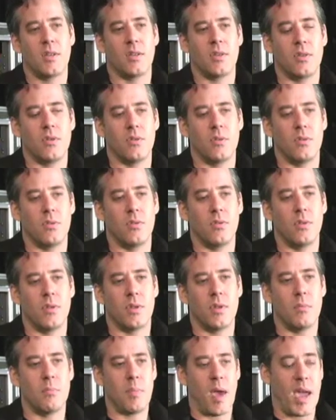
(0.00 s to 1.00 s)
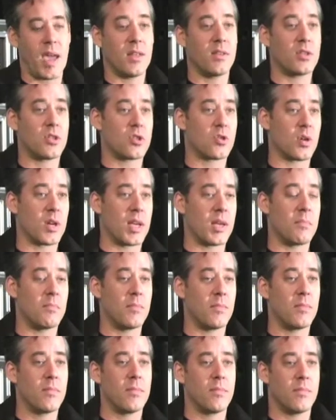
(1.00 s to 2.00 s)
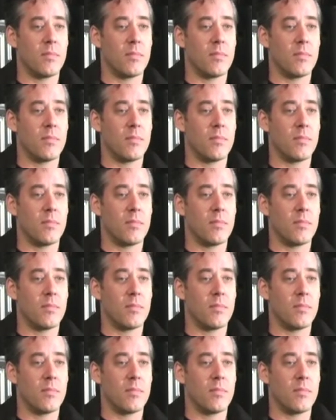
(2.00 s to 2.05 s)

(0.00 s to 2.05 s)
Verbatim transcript: to the mainstream,